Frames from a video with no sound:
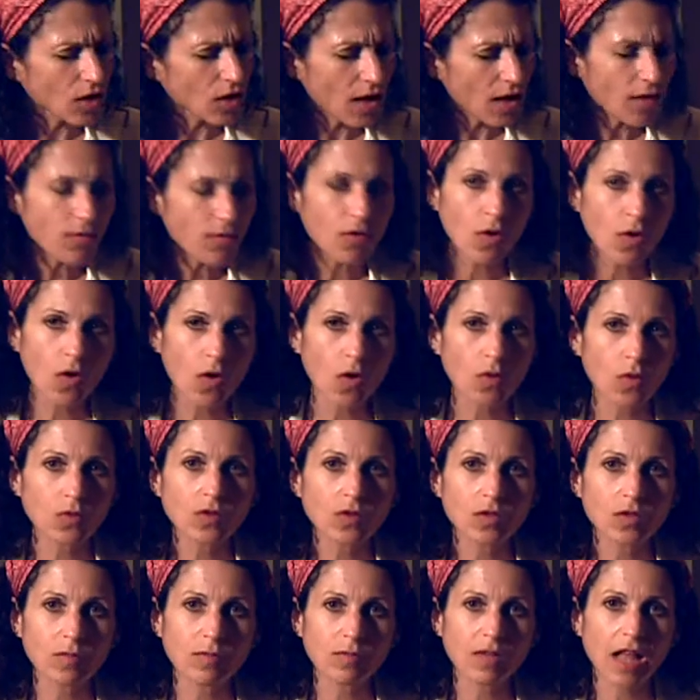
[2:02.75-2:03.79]
should have their
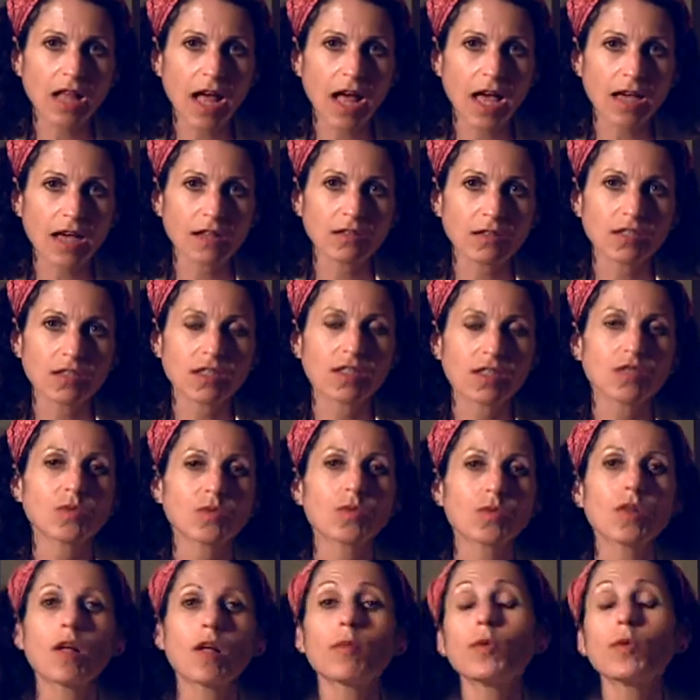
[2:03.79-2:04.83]
own supplies,
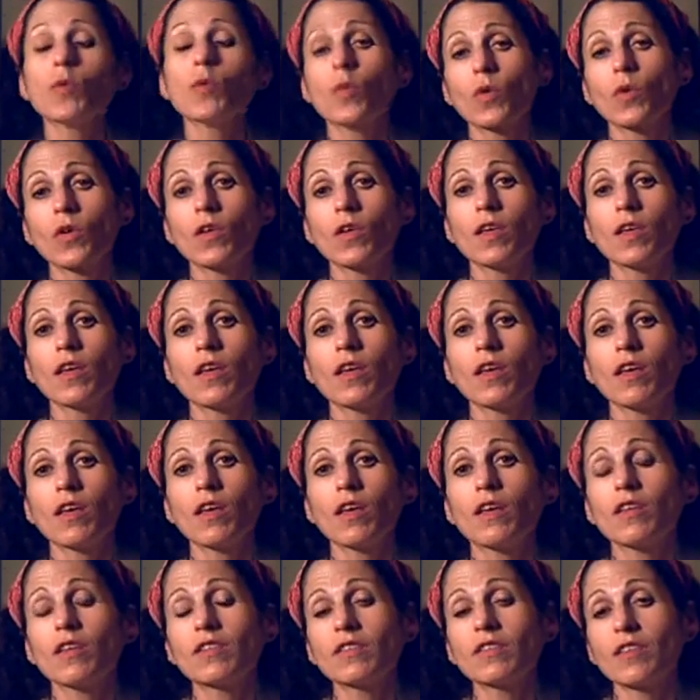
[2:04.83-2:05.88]
because we'll all be working
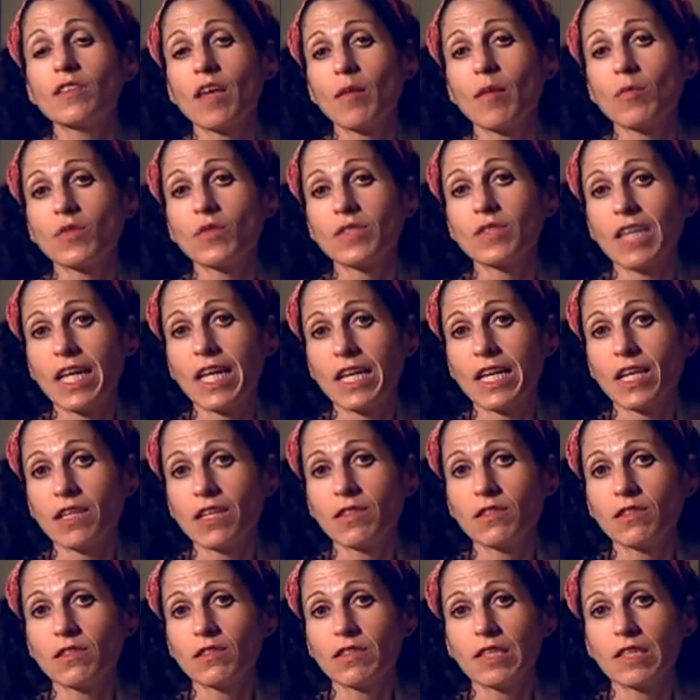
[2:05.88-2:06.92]

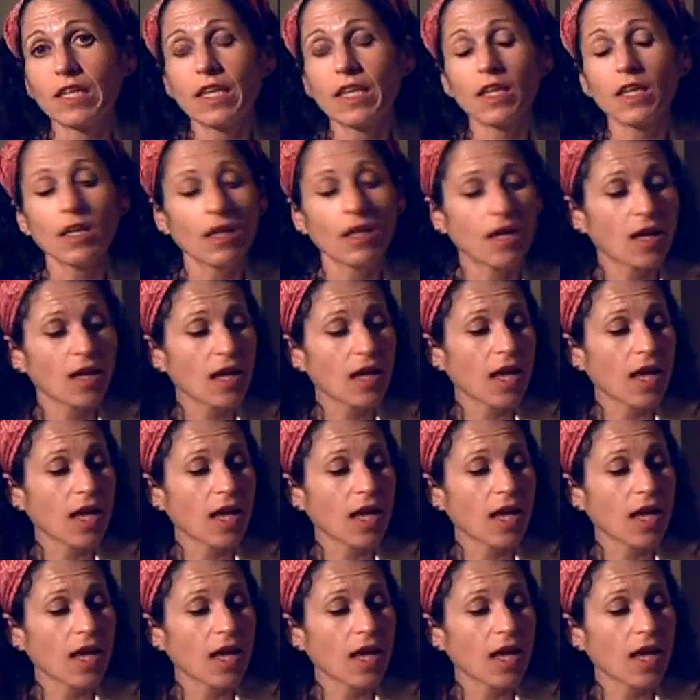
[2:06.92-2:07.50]
simultaneously